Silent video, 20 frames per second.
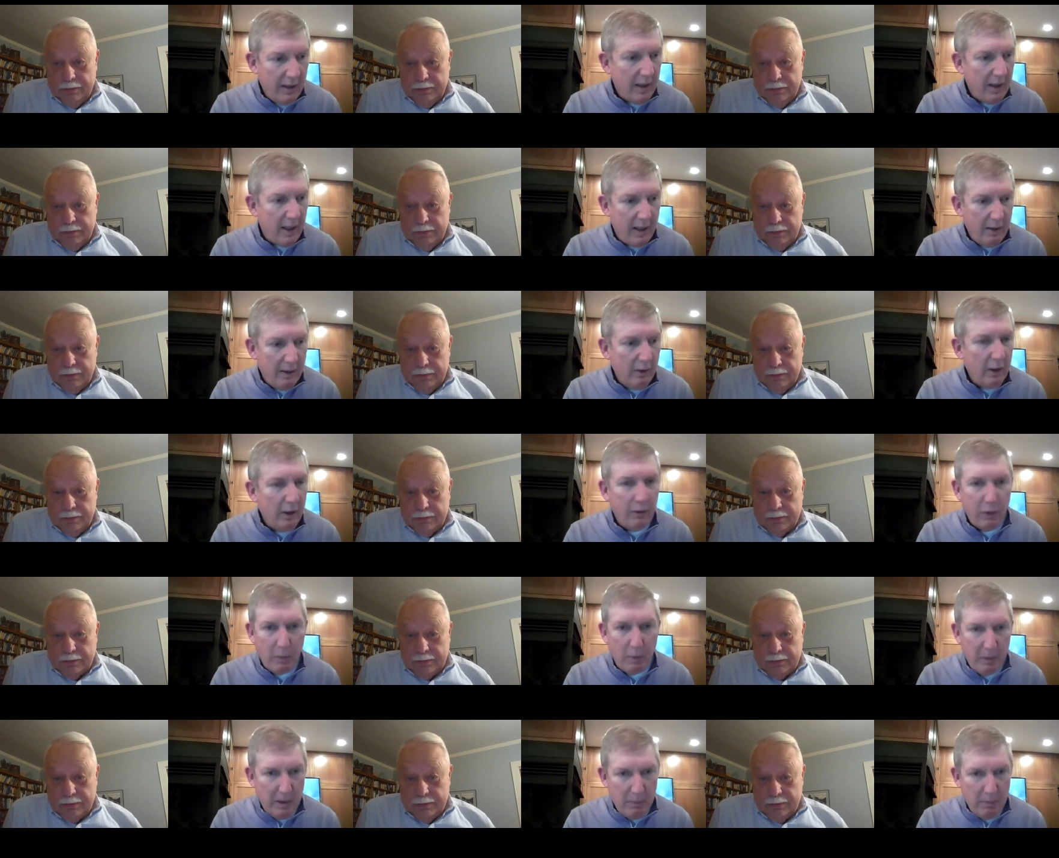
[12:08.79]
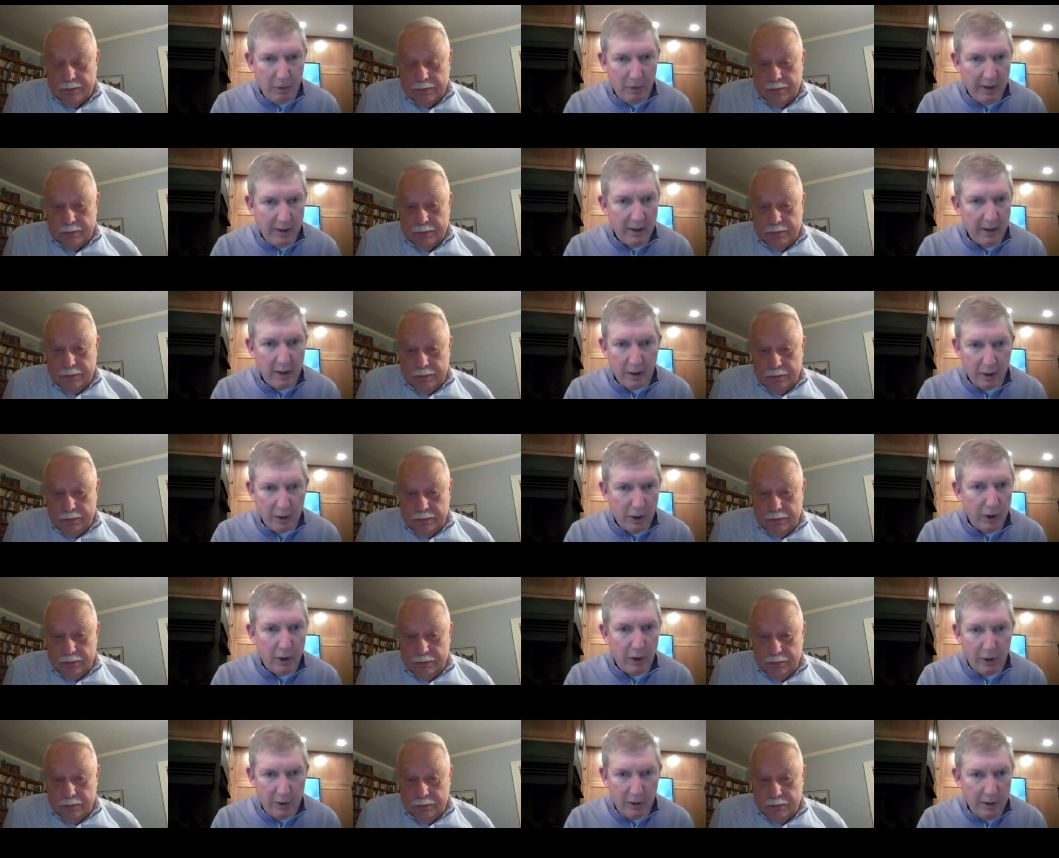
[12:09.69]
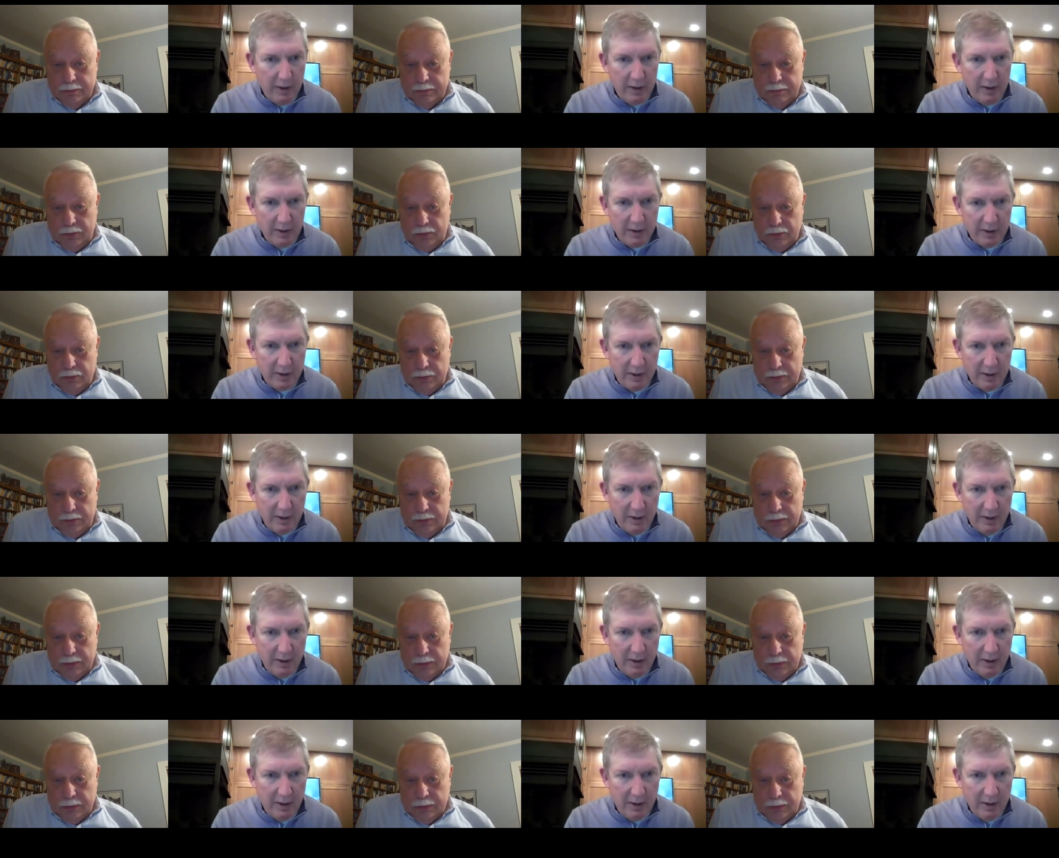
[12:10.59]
Speaker 1: I, I look for people that are curious